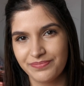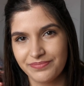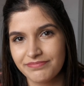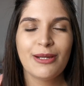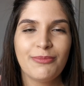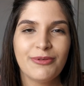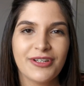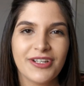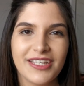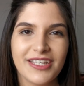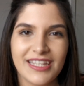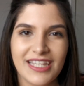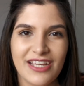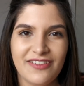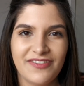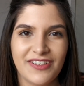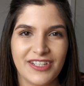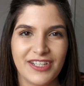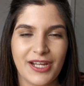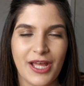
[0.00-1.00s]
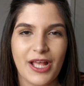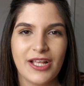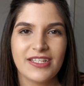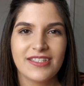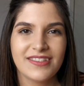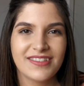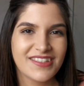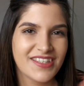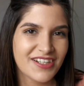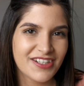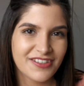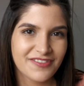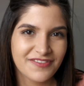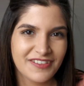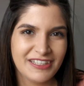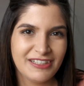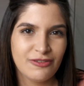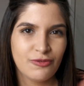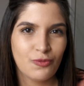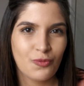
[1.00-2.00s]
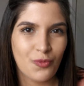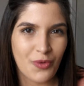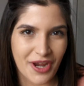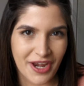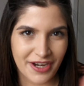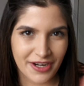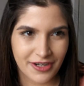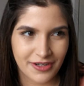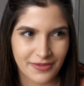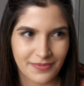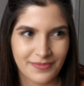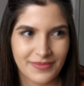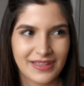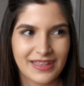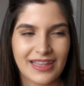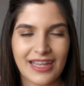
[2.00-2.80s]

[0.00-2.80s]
Number 11, serving ware,